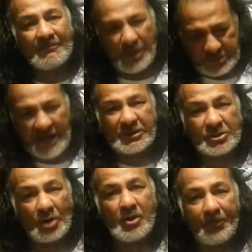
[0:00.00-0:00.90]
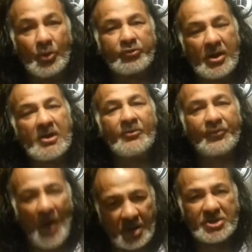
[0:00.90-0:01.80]
but that is how you portray your
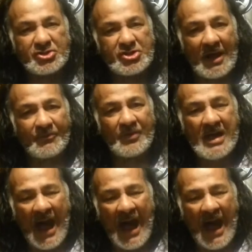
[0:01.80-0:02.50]
fucking self,